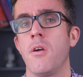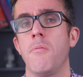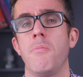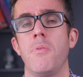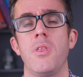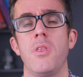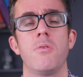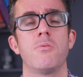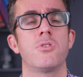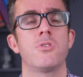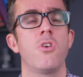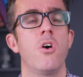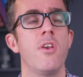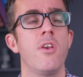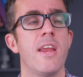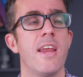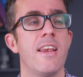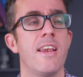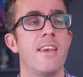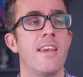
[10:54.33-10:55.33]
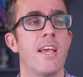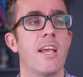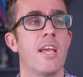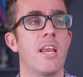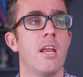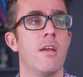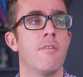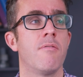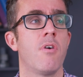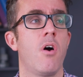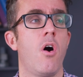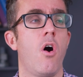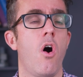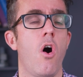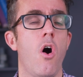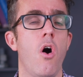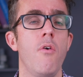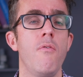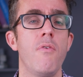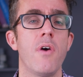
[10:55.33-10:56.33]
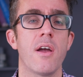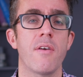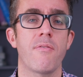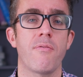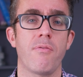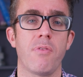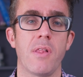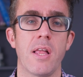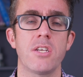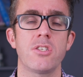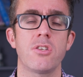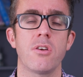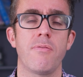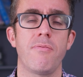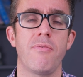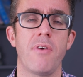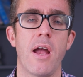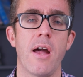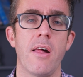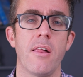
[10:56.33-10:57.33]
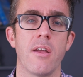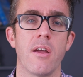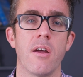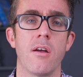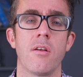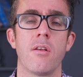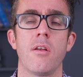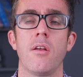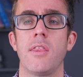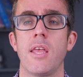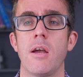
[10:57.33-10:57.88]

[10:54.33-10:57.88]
but there was not indicative of a flexure failure